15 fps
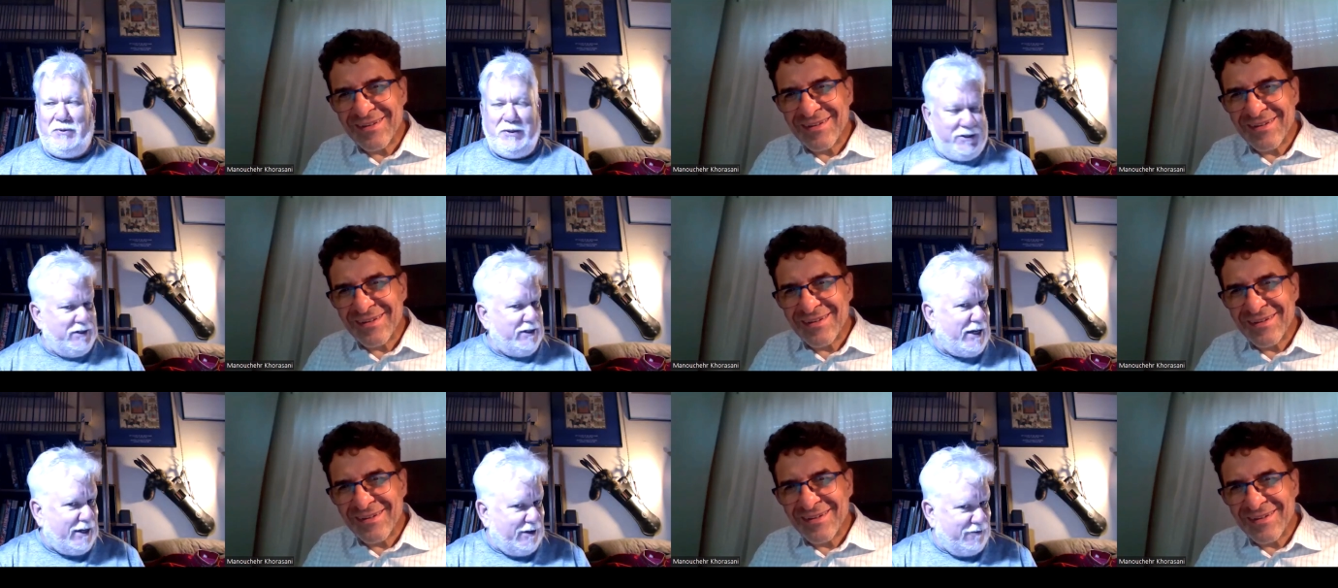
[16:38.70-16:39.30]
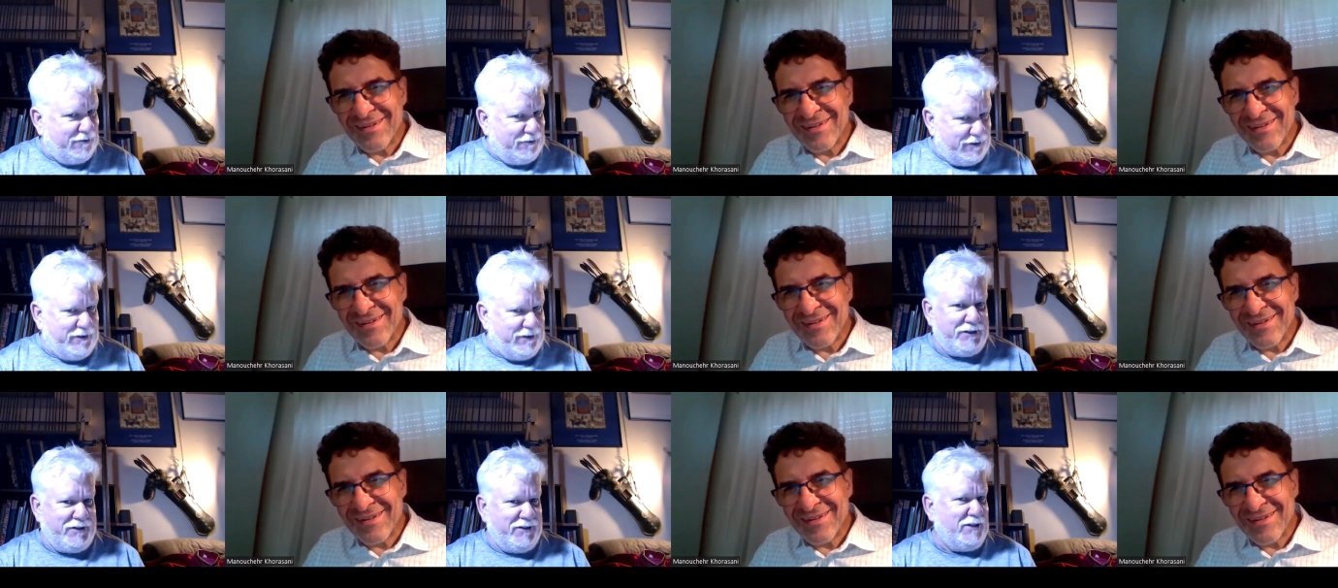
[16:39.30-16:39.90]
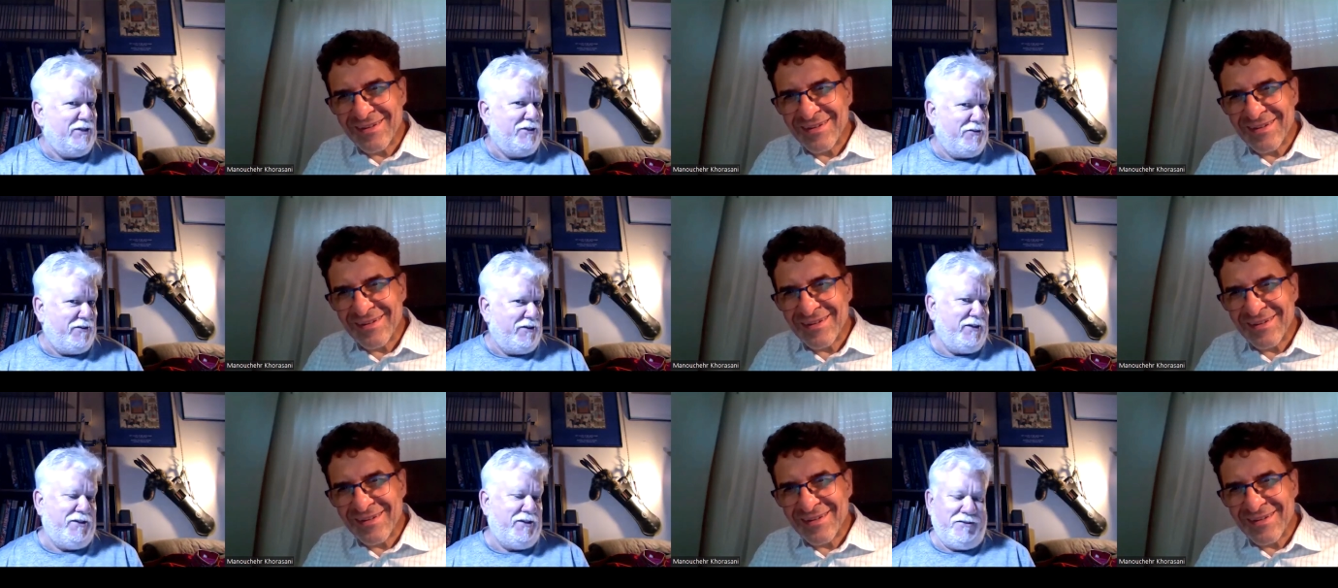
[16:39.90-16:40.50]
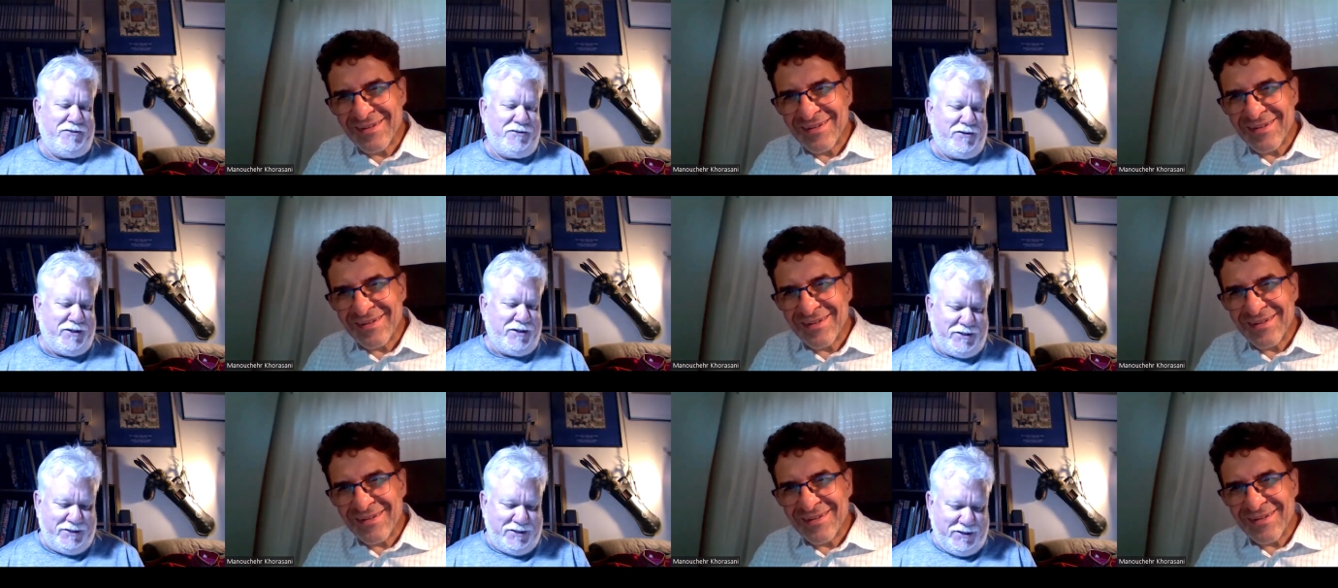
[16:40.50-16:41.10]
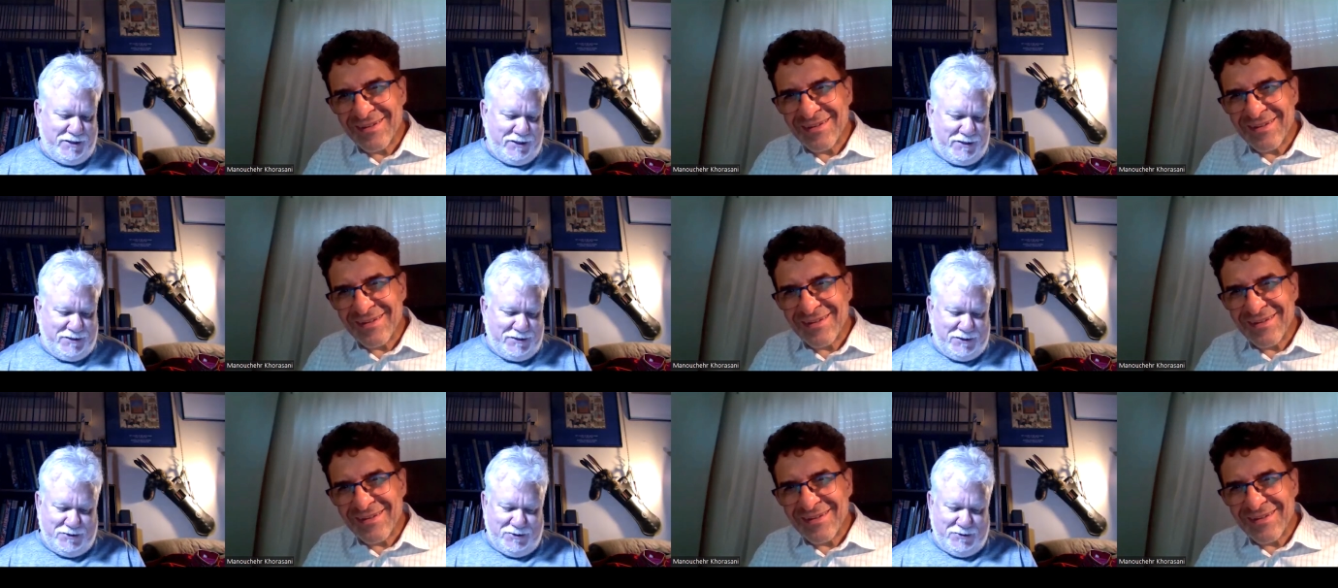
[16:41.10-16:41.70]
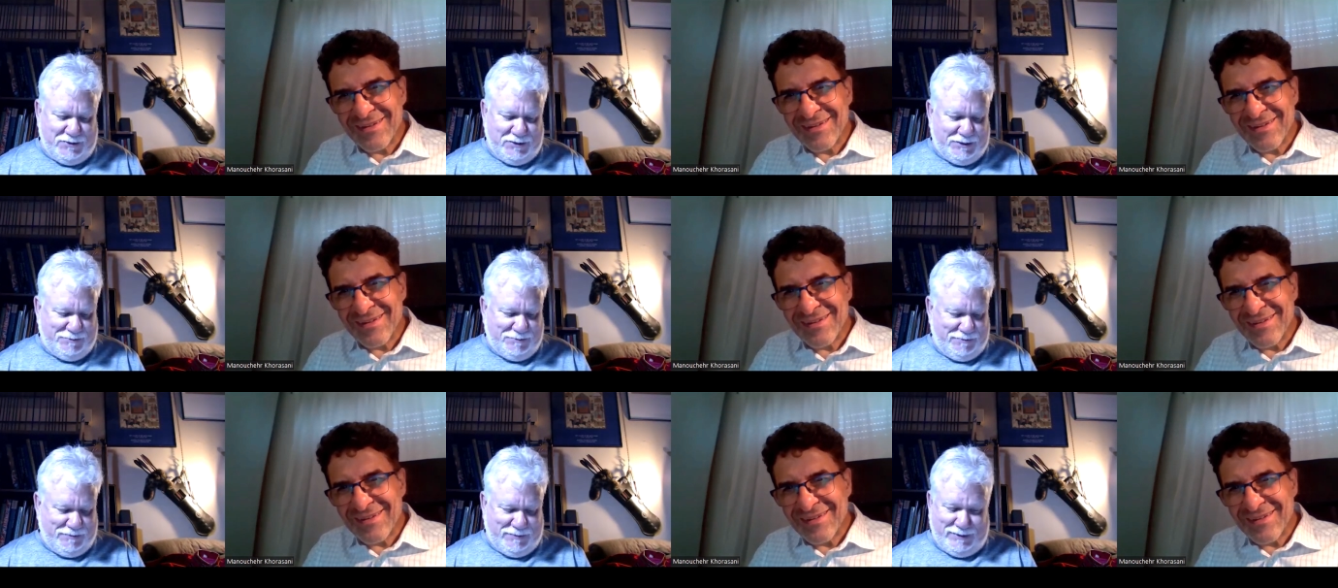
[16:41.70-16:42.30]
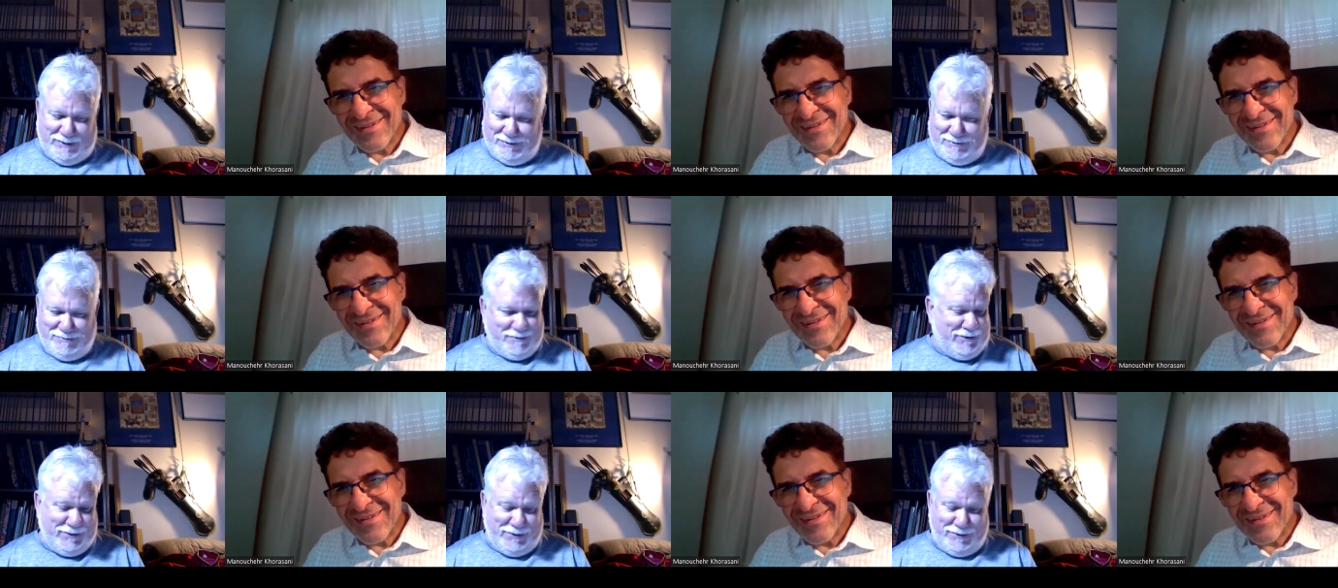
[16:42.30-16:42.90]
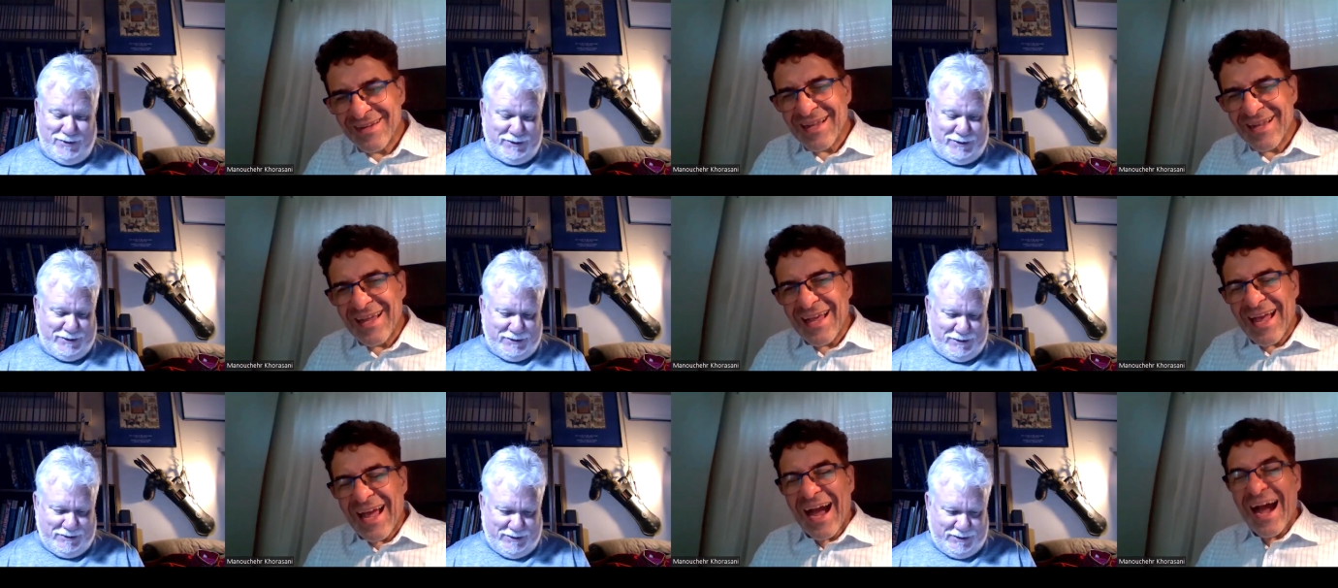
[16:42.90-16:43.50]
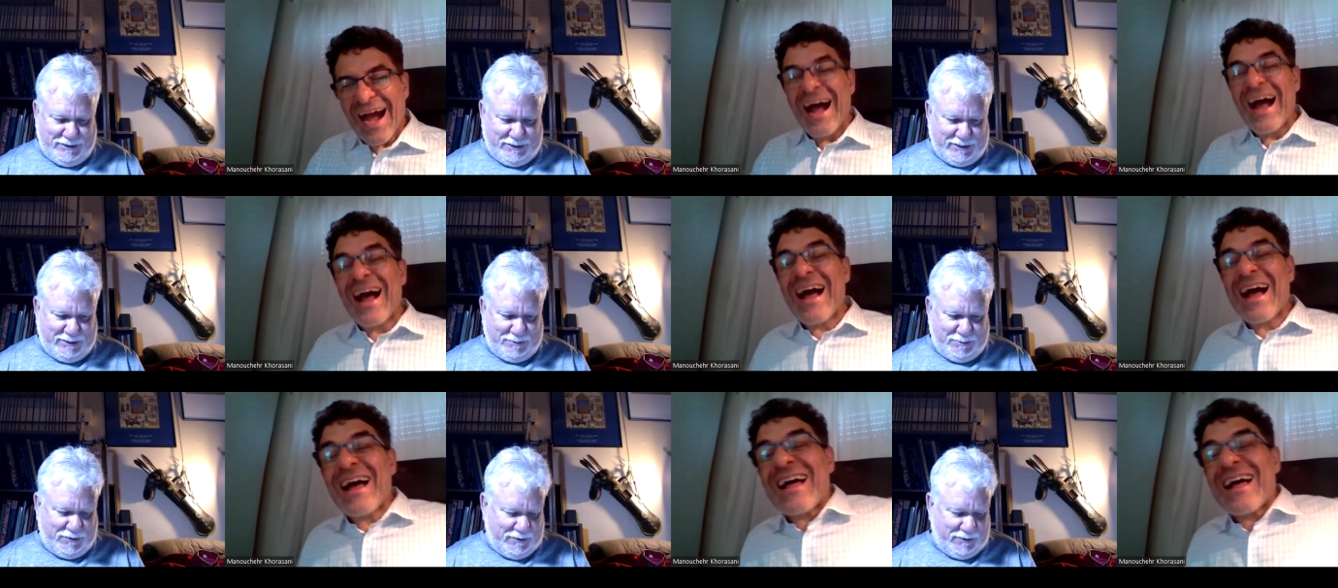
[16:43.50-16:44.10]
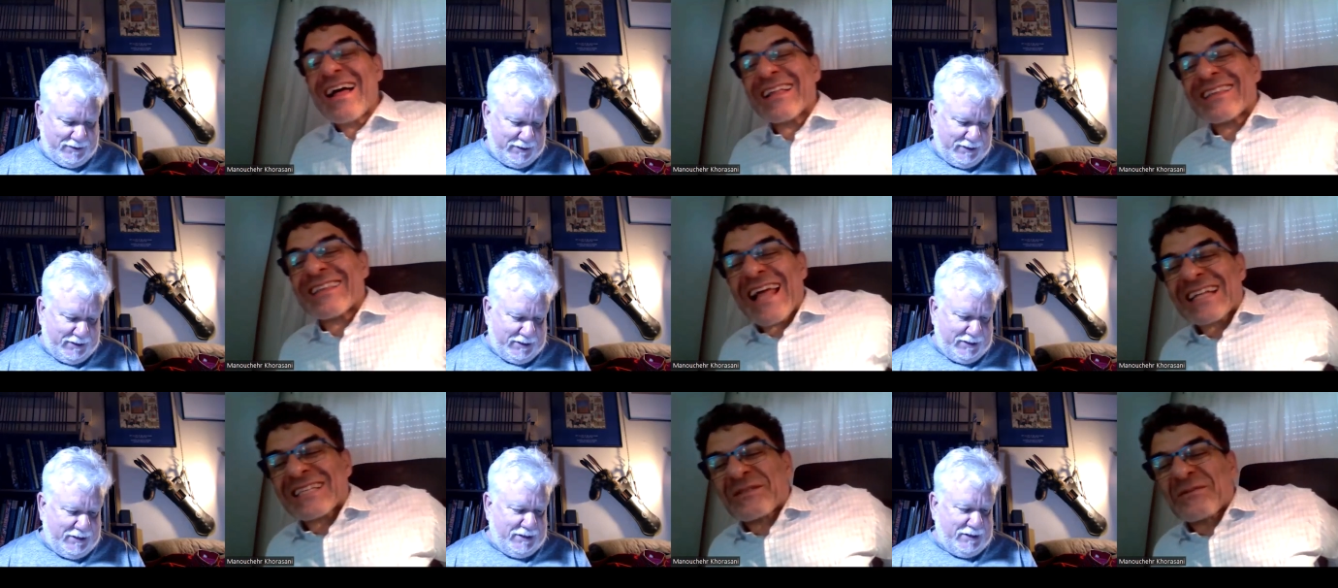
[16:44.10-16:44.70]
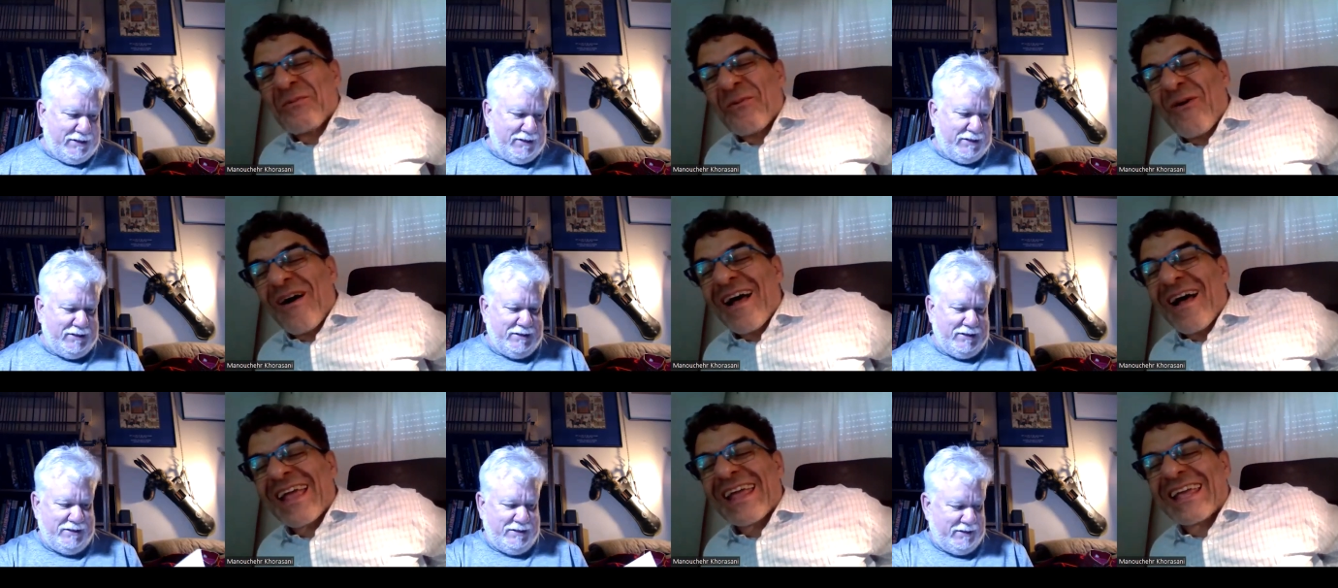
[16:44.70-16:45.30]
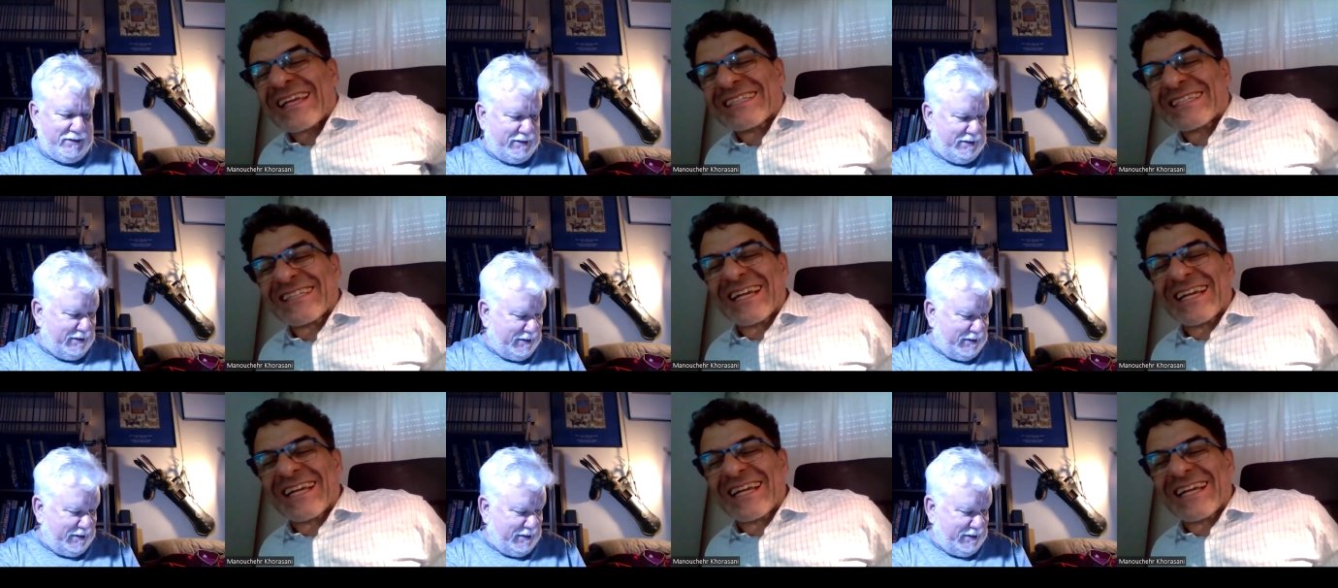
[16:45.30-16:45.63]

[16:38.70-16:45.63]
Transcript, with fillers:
Speaker 1: we didn't have traditional archery in Australia. So um, I, I, I don't know how that
Speaker 2: that's why he